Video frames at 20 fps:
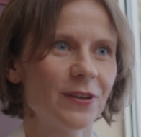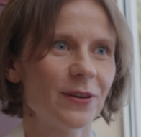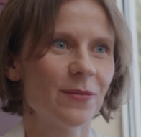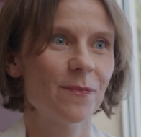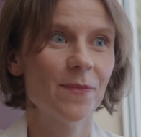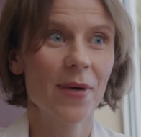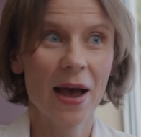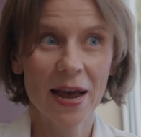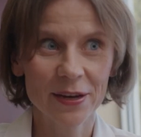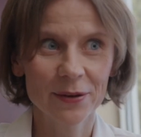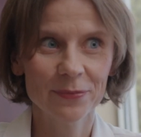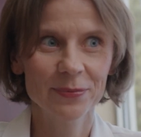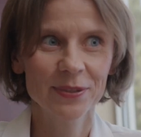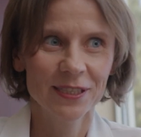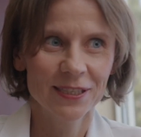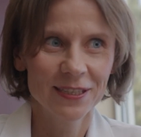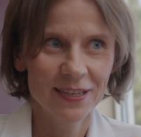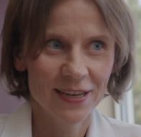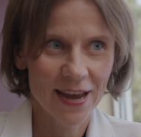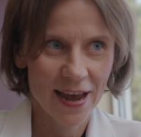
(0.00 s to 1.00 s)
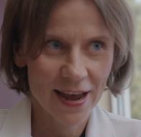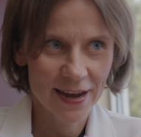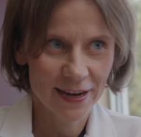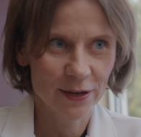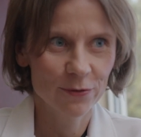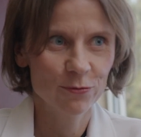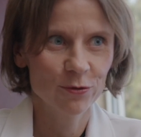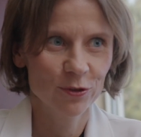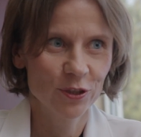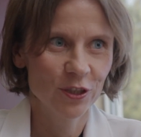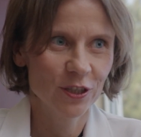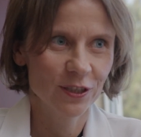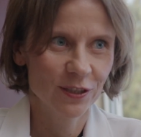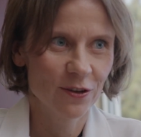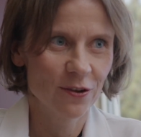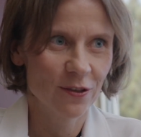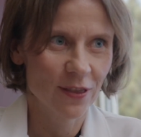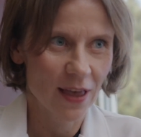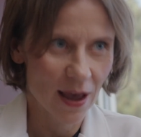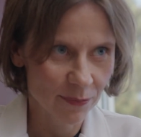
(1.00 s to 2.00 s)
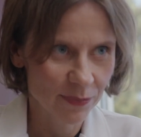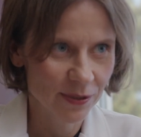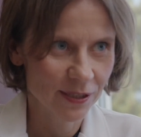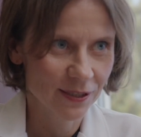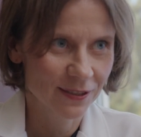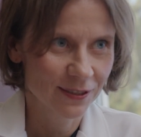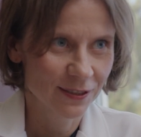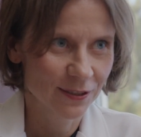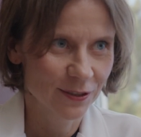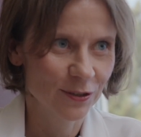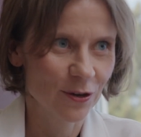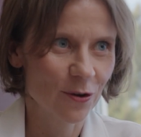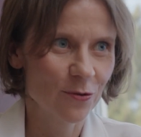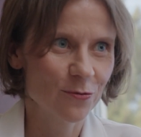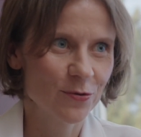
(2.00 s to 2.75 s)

I want them to feel comfortable with